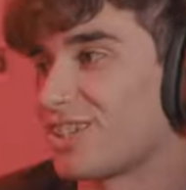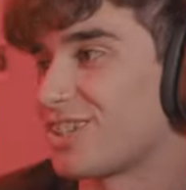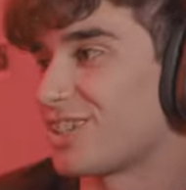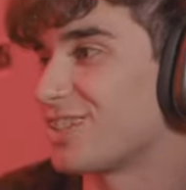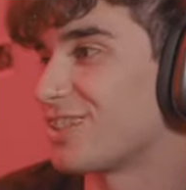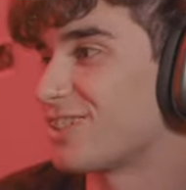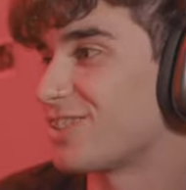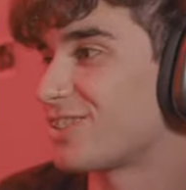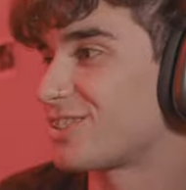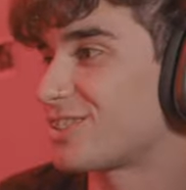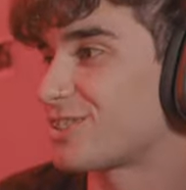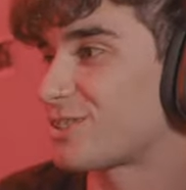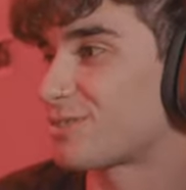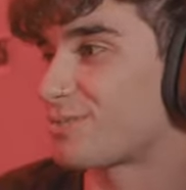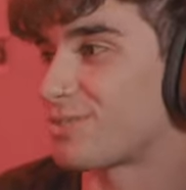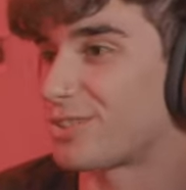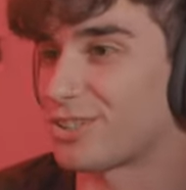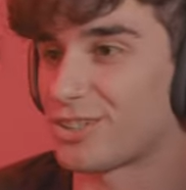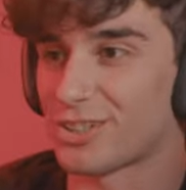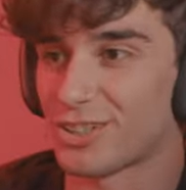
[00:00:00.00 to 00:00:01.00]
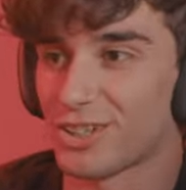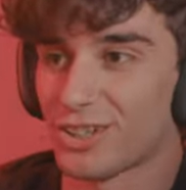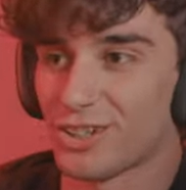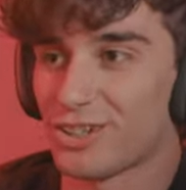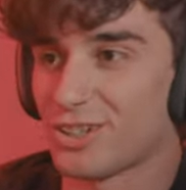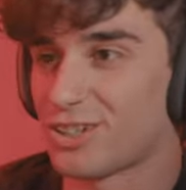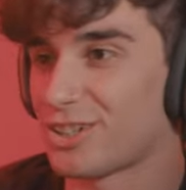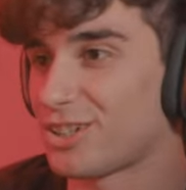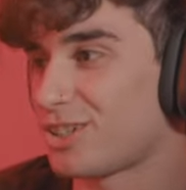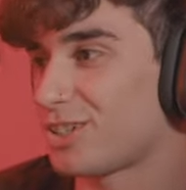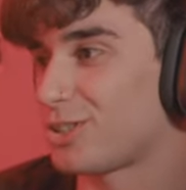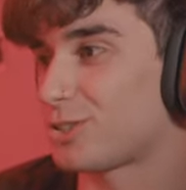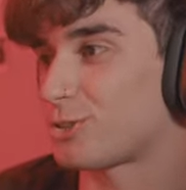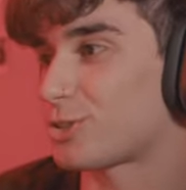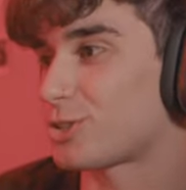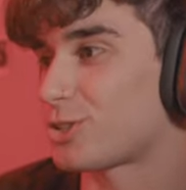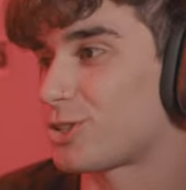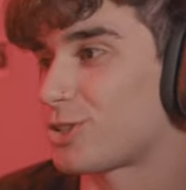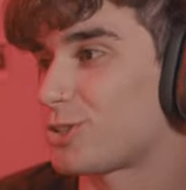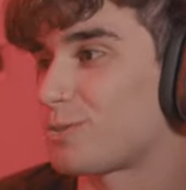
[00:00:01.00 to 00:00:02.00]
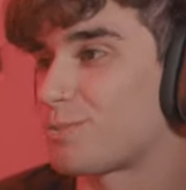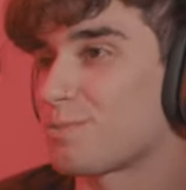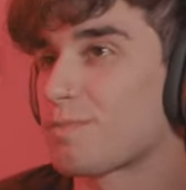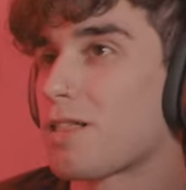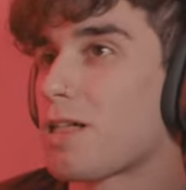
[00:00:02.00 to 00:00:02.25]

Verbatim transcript: you know? Just be like, alright, shit.